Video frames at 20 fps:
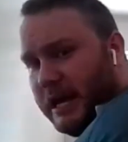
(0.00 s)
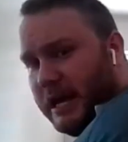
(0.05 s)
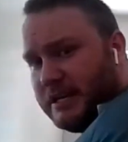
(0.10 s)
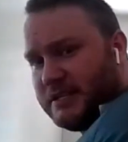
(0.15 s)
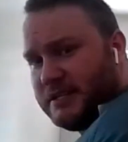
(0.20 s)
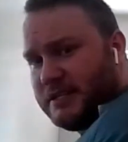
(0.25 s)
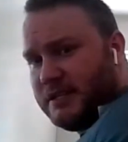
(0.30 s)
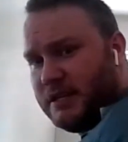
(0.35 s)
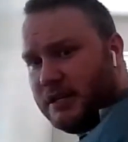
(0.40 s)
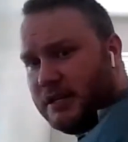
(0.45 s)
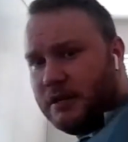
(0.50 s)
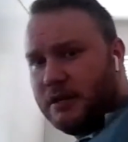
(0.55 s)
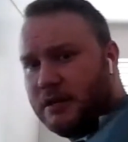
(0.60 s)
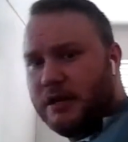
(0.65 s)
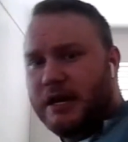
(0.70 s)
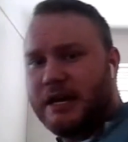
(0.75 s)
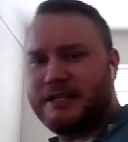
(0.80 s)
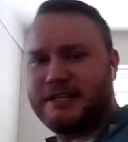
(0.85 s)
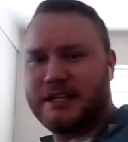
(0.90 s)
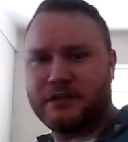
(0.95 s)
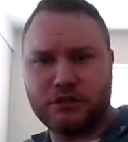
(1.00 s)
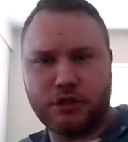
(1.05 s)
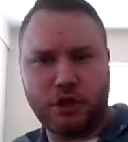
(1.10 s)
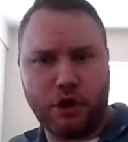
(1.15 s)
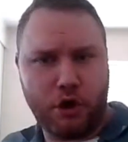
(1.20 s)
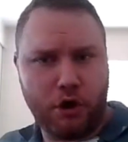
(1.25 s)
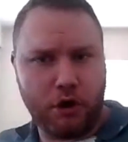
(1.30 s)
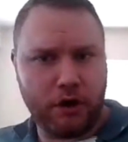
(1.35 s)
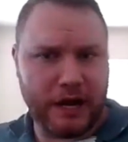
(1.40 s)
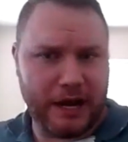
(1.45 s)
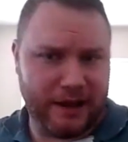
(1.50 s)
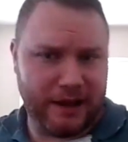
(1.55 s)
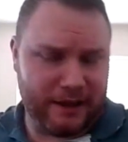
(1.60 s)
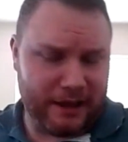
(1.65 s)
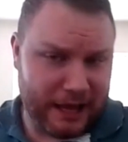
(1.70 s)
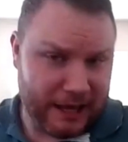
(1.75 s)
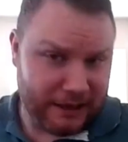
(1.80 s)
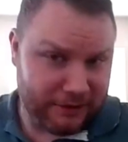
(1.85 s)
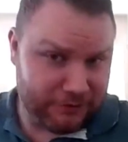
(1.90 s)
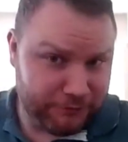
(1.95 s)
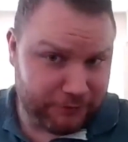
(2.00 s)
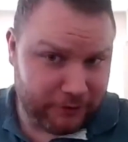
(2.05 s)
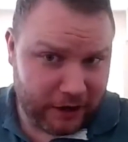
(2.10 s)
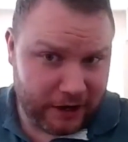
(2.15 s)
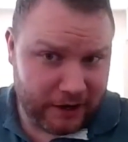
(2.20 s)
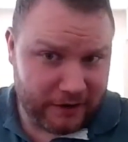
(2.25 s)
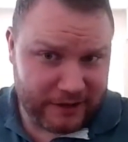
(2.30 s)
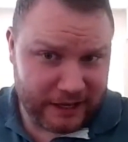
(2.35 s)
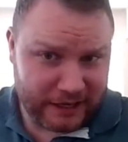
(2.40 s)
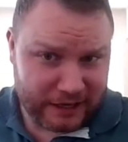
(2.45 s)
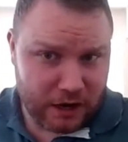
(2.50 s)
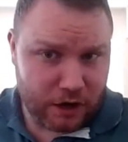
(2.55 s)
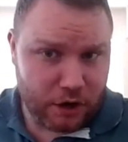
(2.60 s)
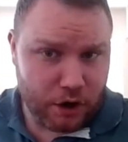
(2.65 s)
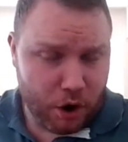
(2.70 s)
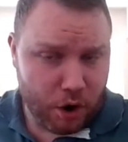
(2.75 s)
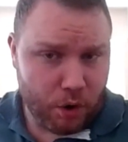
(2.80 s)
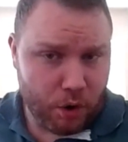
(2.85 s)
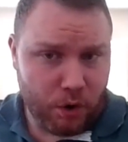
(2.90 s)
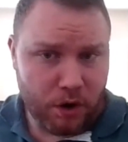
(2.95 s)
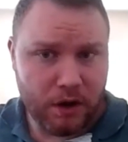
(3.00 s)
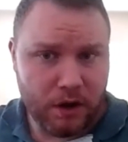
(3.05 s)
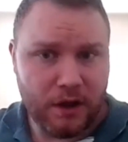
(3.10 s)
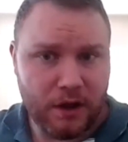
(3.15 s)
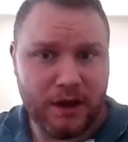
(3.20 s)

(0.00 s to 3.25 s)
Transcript: this is as long, as far as I can go